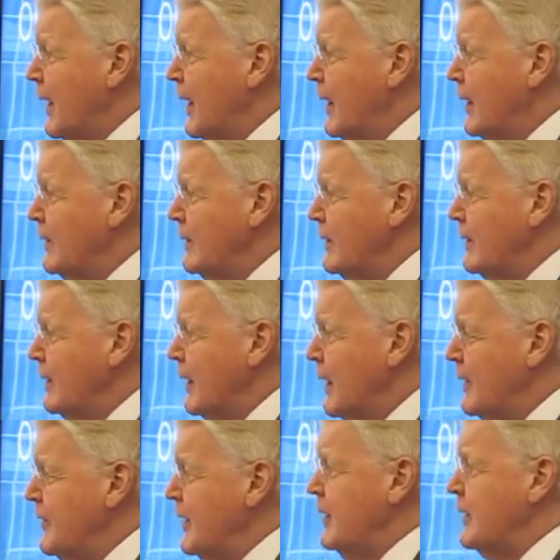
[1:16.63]
And
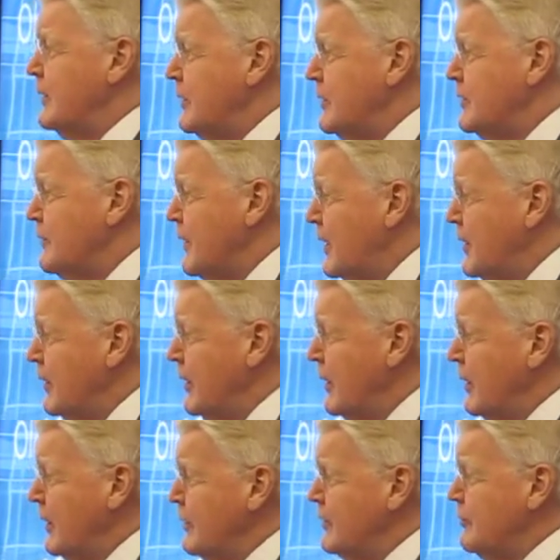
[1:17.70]
I think it is very
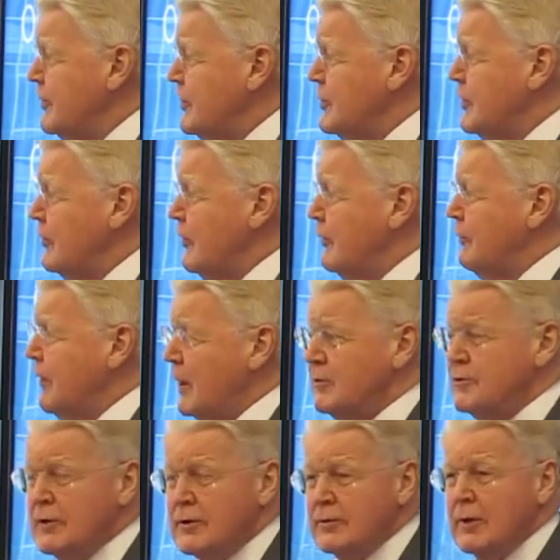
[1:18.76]
interesting
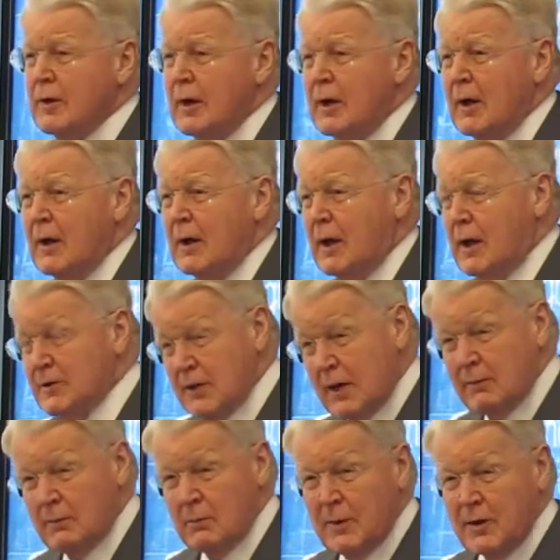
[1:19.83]
reflection, as I
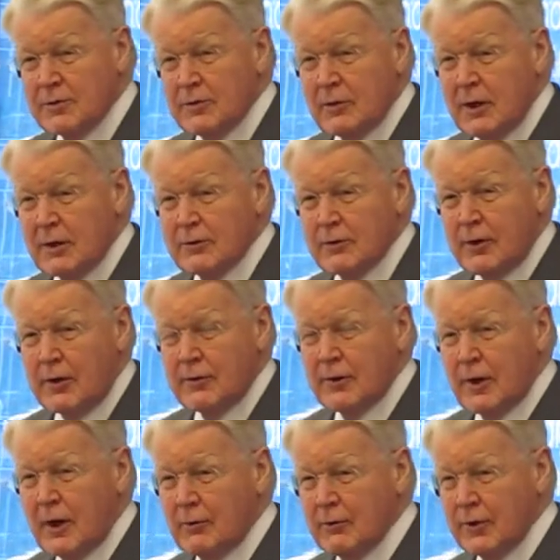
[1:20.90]
will mention later on,
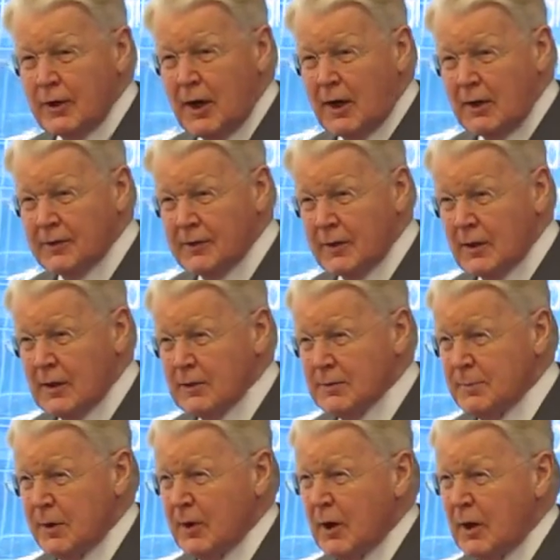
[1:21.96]
how the Arctic has
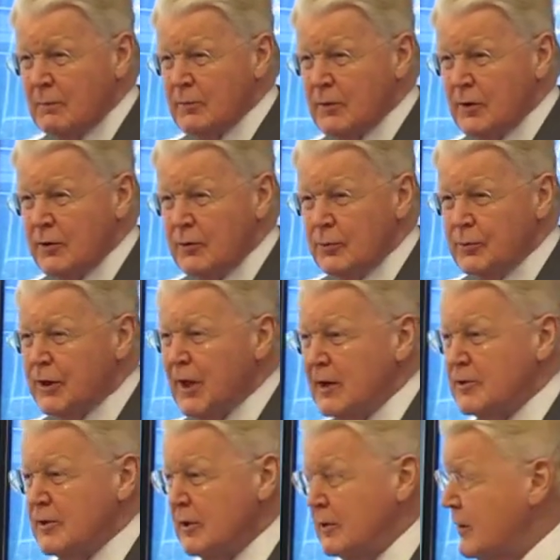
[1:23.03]
become the new
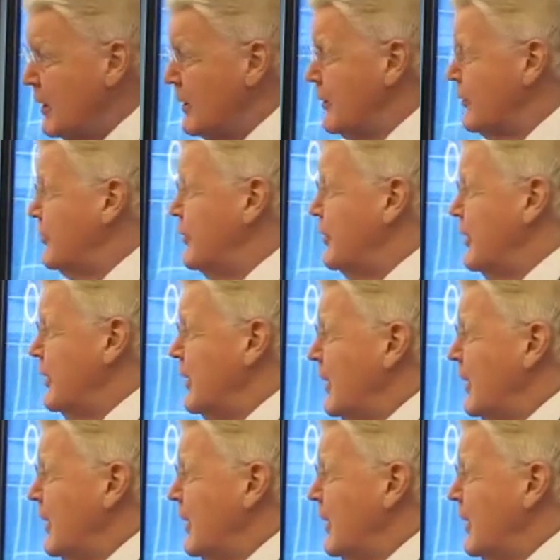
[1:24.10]
testing territory